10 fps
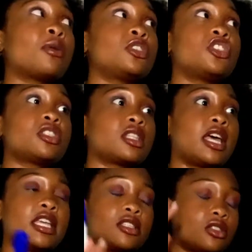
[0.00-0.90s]
was just
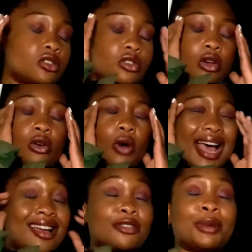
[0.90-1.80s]
like so
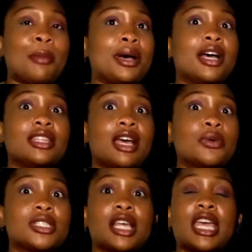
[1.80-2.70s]
out of my mind that I
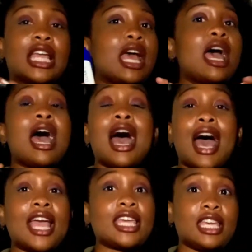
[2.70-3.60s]
was like,
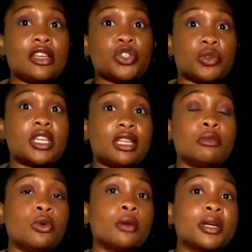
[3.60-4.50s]
I can't drink
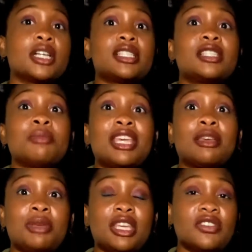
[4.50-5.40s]
anymore because it's
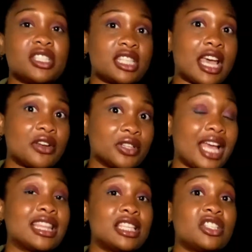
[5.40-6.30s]
making me even sadder.
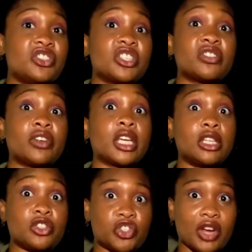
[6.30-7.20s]
Like, this is just fucking
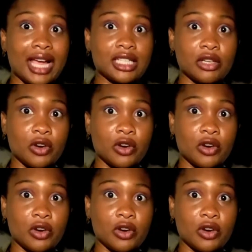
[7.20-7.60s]
distracting,